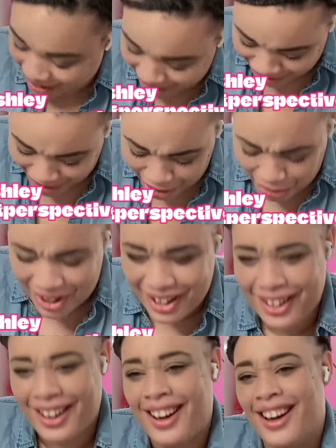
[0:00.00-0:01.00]

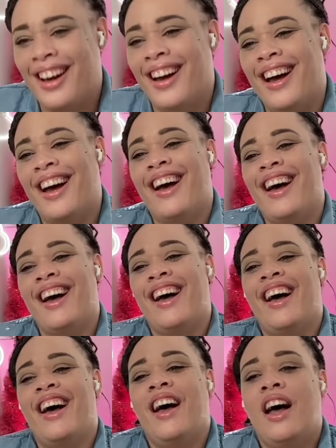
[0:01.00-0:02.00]

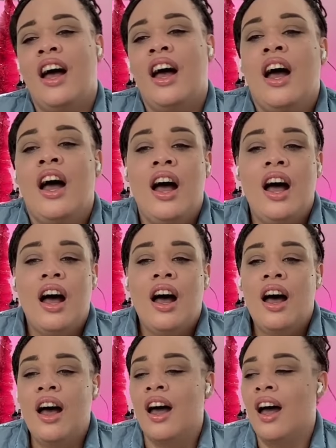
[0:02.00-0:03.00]

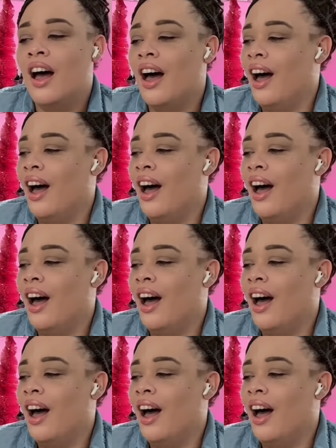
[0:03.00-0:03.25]
(silent)